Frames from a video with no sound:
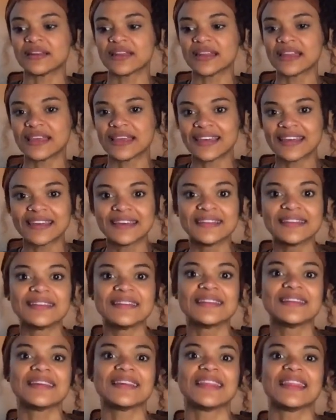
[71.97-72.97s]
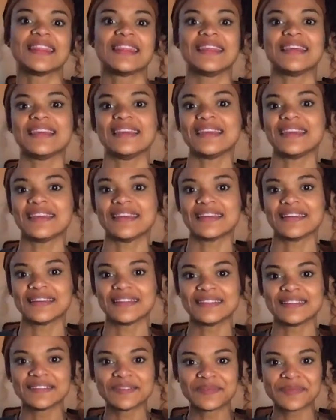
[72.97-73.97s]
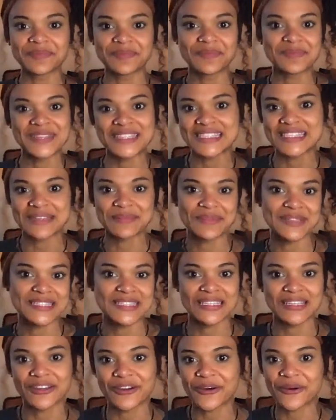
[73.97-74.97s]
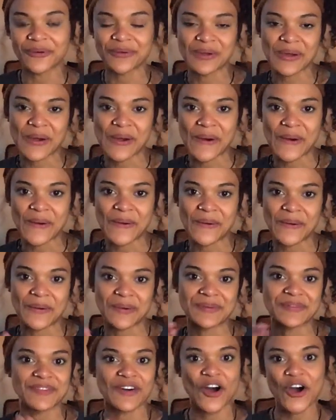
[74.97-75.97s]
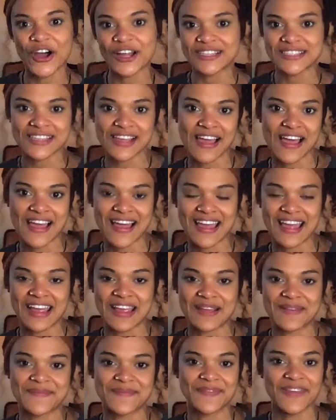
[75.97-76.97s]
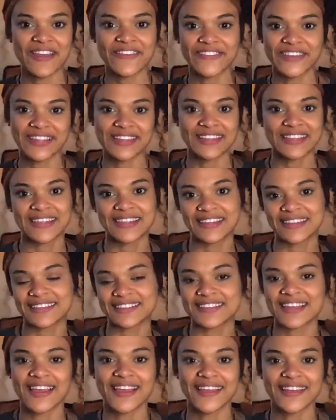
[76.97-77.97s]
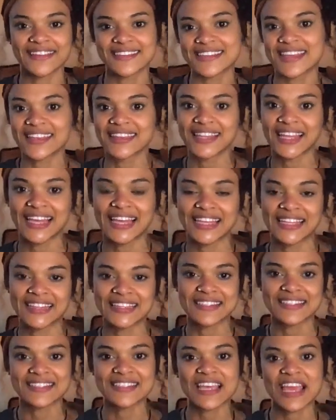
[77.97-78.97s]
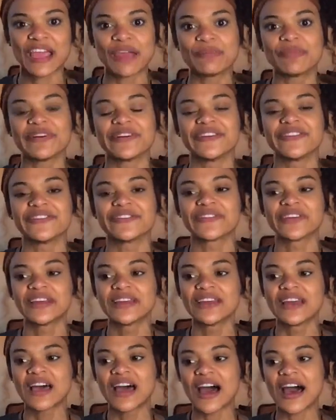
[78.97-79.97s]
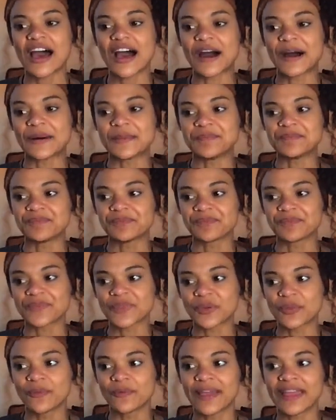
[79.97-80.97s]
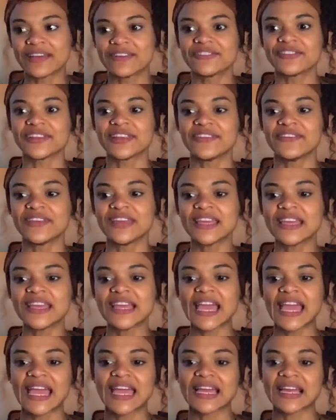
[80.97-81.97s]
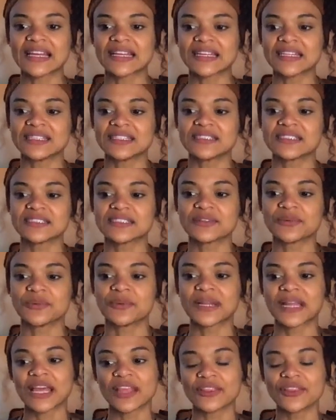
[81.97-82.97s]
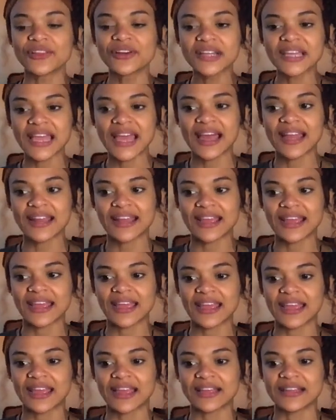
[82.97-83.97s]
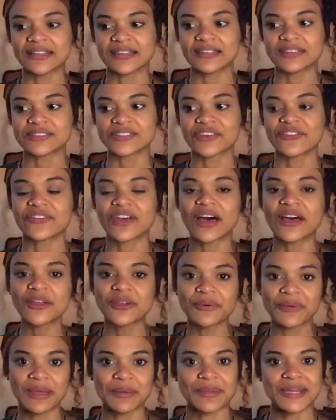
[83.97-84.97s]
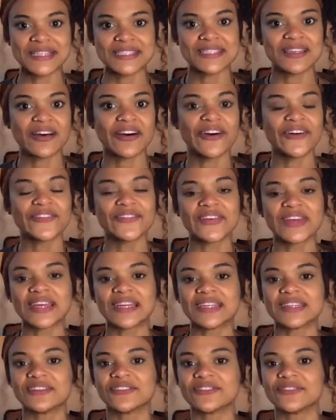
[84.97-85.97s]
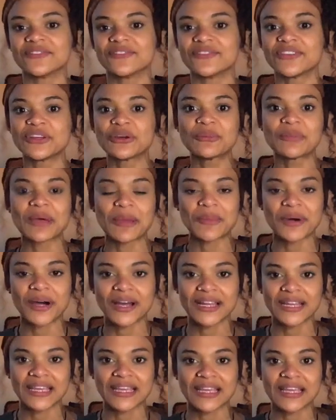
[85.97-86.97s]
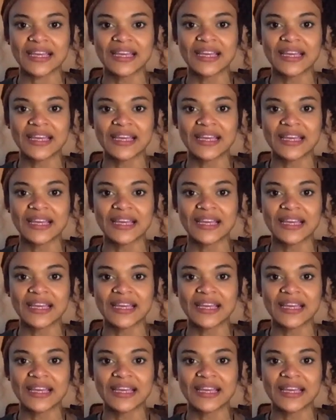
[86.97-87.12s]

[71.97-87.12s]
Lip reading: in the busy, go, on time, everything done, deadline type of way of living, and when I look at it and evaluate myself and feel my body,